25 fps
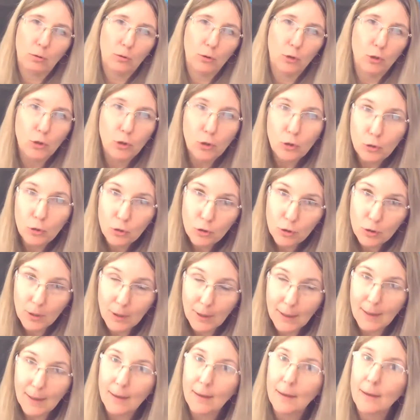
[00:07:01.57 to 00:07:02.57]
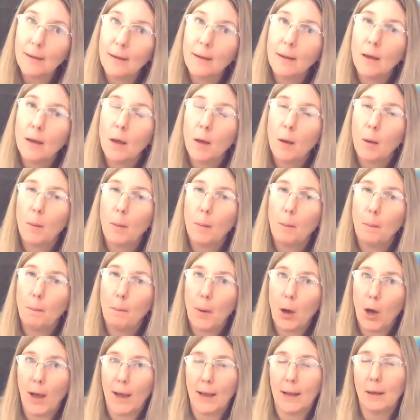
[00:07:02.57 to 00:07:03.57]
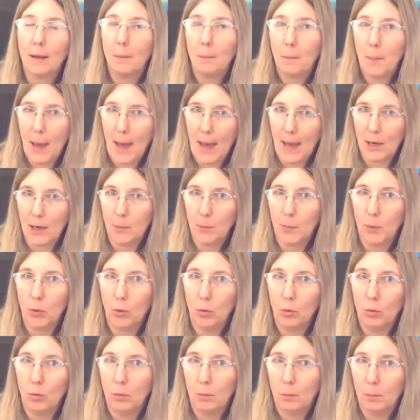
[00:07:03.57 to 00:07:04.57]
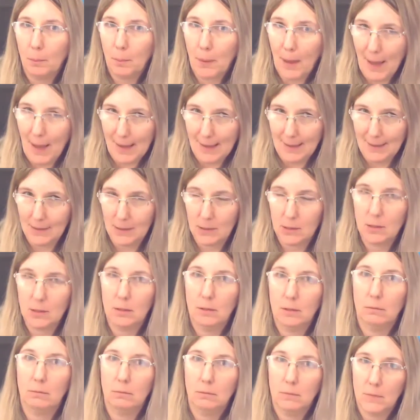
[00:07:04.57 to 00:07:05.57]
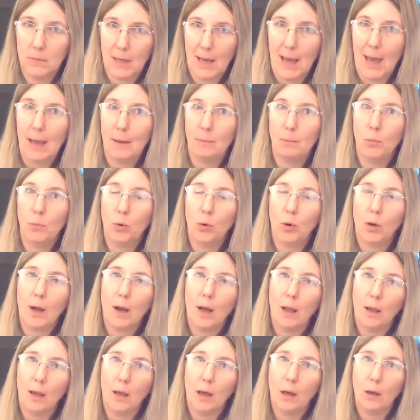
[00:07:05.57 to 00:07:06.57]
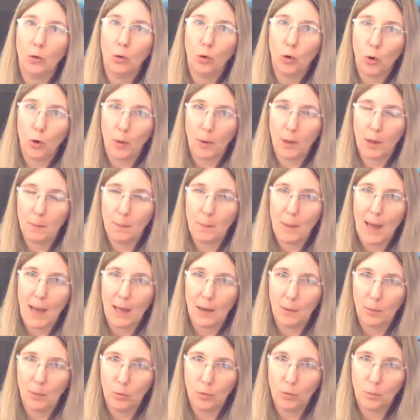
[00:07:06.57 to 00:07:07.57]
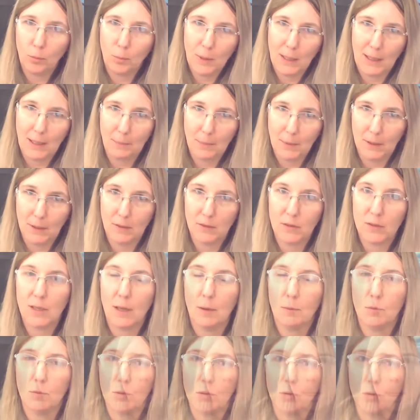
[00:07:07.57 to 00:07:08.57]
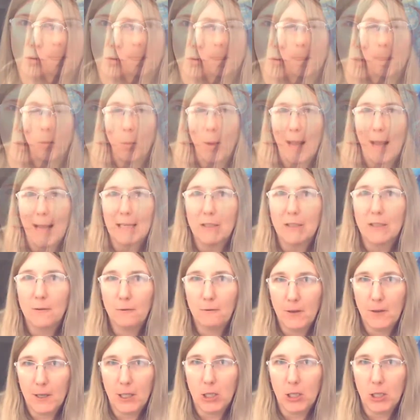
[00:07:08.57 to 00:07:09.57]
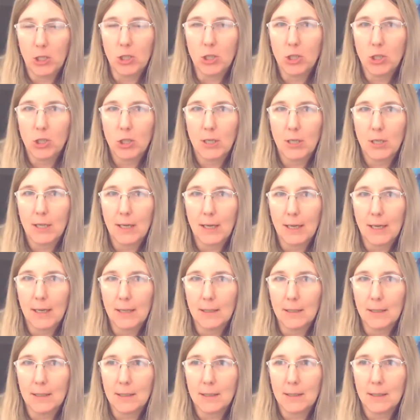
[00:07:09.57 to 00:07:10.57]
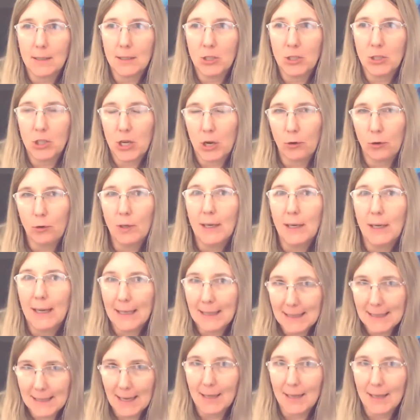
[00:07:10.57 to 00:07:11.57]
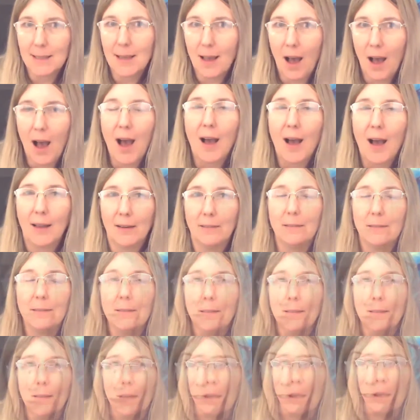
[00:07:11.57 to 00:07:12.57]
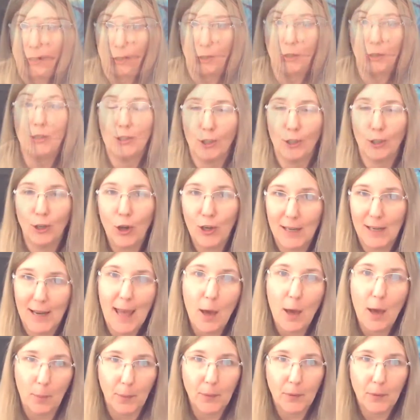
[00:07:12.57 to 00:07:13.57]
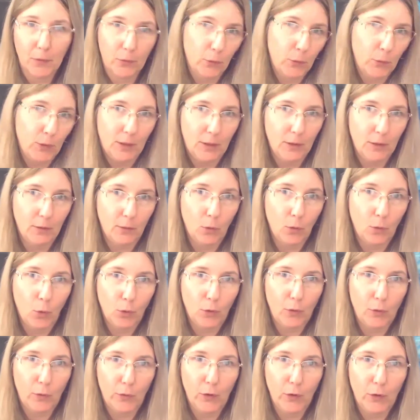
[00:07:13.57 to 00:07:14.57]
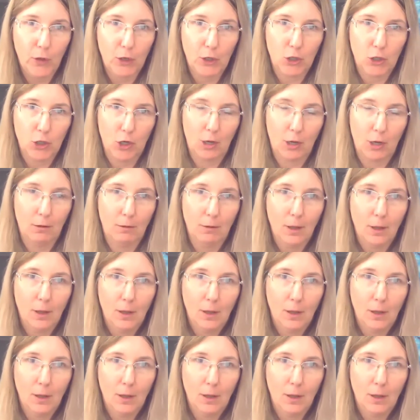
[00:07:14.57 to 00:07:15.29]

usually by a compatible paint to add more colour or a compatible pigment of some sort. The wax finish is generally, it does harden. It's used a lot now with all the furniture